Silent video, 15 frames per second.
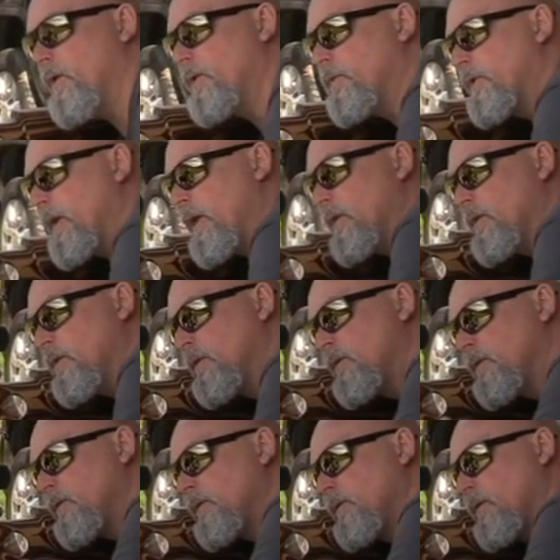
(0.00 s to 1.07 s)
it'll
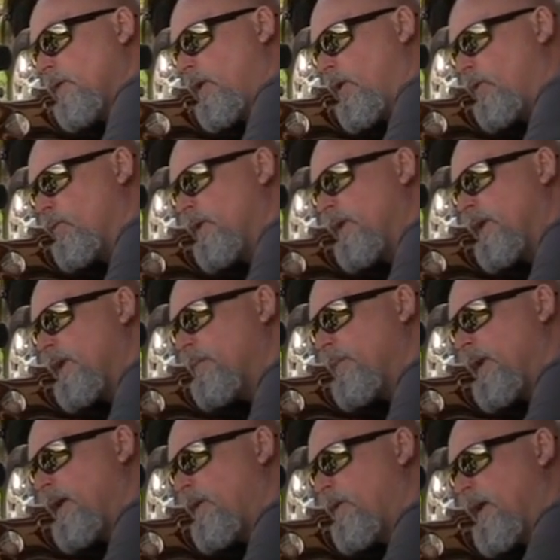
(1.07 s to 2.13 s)
only get
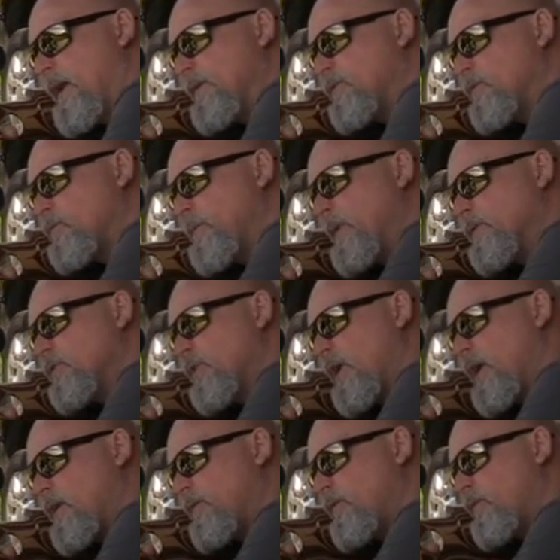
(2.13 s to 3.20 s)
better as it's been
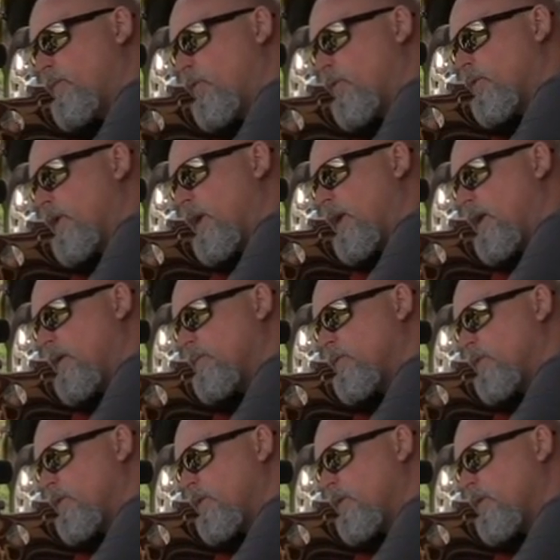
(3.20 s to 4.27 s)
shot a few more times.
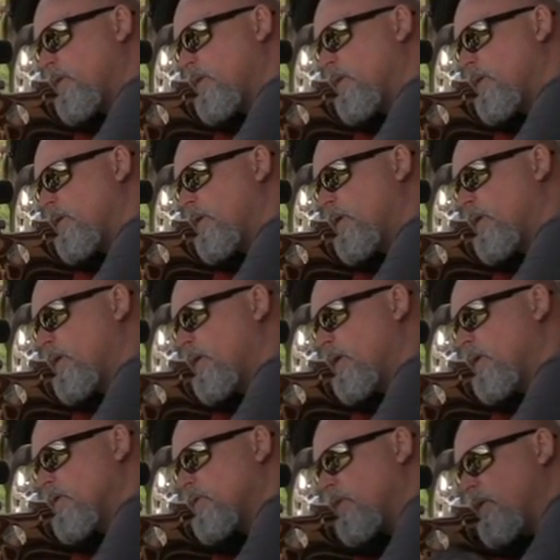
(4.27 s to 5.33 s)

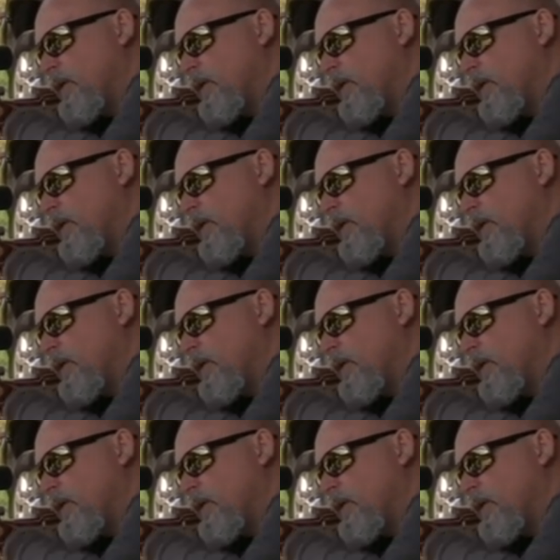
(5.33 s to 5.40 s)
So